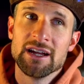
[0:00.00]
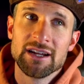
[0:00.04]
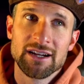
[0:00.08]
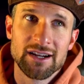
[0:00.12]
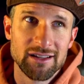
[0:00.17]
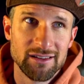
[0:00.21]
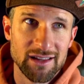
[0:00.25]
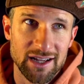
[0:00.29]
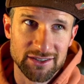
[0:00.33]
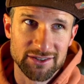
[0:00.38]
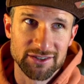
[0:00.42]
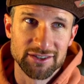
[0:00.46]

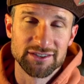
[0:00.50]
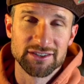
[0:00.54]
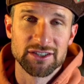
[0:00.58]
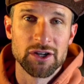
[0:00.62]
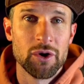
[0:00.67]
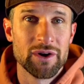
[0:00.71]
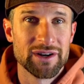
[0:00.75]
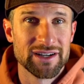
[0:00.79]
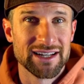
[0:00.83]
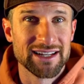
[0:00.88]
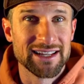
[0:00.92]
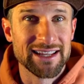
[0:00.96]
Collector is
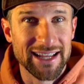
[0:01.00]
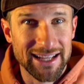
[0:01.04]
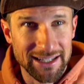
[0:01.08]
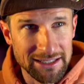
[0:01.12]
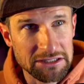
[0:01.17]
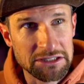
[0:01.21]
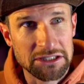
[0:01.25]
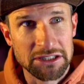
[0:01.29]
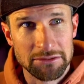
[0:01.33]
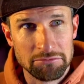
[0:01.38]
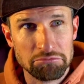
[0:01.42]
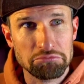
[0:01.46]
going to
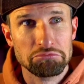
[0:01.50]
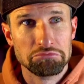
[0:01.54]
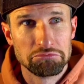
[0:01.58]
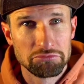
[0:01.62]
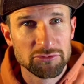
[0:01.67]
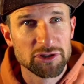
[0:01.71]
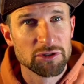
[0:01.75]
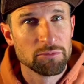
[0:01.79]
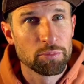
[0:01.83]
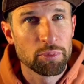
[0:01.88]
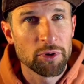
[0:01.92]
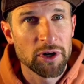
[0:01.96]
get some
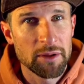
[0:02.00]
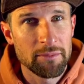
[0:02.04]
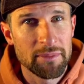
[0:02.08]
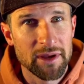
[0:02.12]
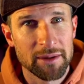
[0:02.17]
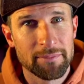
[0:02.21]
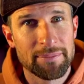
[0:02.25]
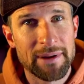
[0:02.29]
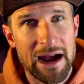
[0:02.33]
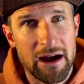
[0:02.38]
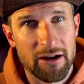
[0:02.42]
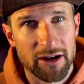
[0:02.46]
pretty
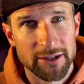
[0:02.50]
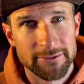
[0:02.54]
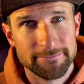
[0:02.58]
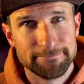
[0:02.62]
big power.